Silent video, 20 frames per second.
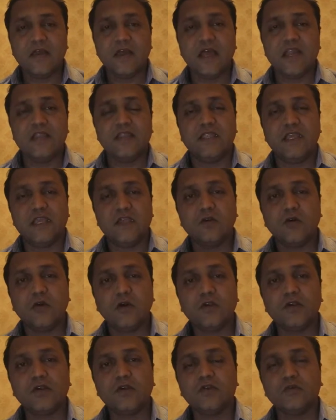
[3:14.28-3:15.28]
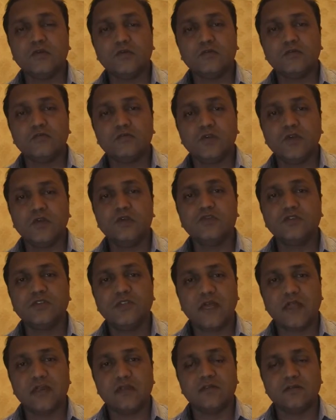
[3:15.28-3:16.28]
and they got to
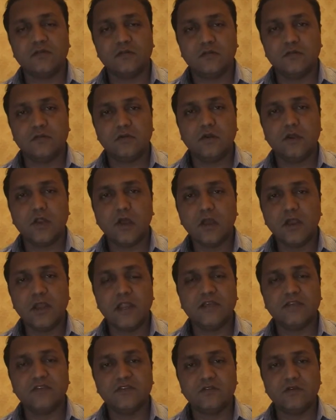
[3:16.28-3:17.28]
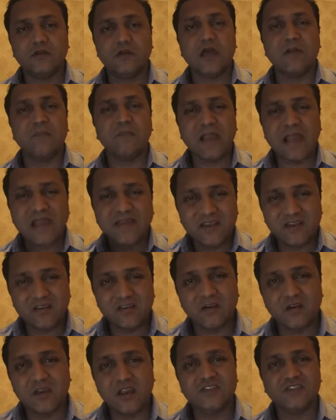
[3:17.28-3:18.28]
use that knowledge, apply
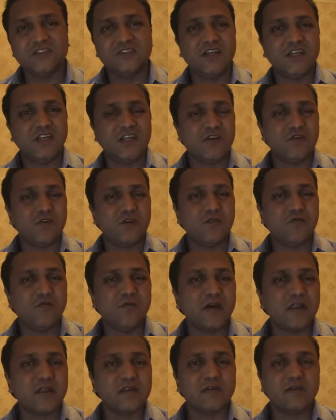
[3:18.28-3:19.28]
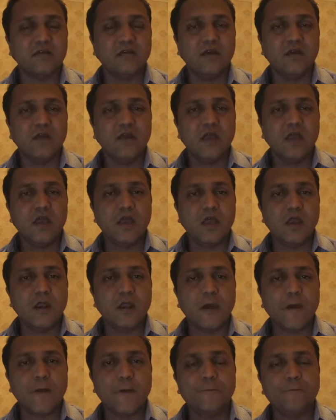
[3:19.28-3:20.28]
that knowledge in their day-to-day work.
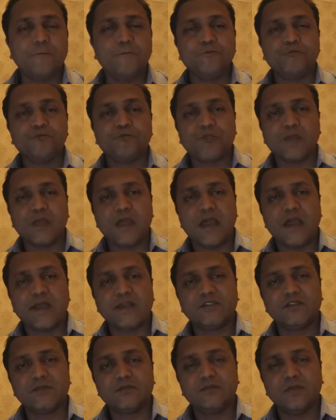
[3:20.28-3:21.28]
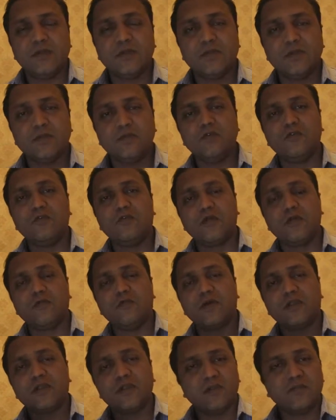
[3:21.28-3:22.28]
Now, as people move
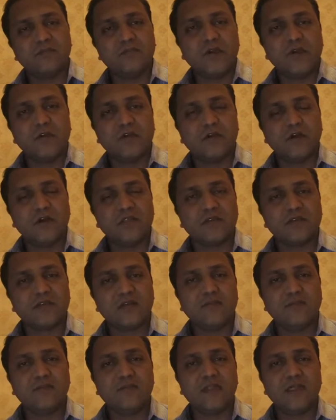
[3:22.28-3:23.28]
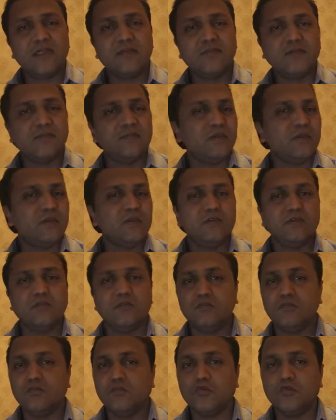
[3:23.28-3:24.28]
from one company to other company, people
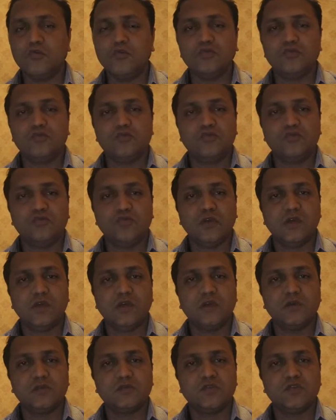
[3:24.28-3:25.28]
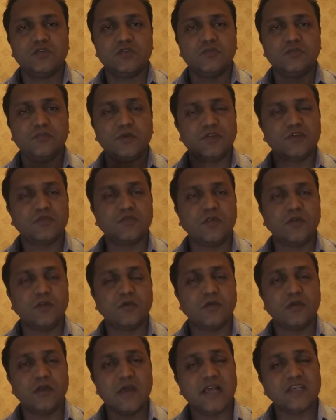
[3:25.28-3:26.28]
move to pursue their
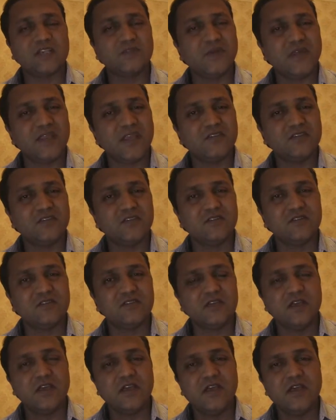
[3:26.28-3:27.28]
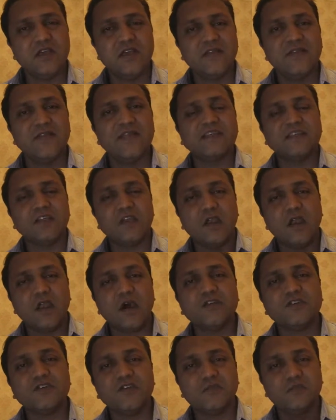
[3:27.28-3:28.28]
own aspirations. There is a
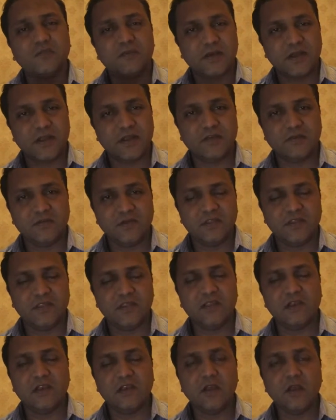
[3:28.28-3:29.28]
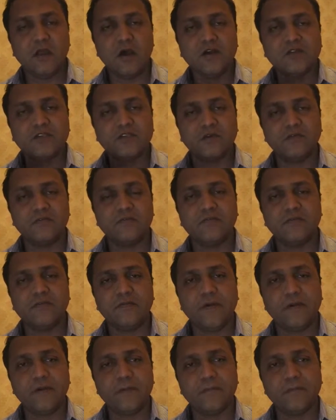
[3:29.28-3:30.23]
loss of productivity. There is a loss of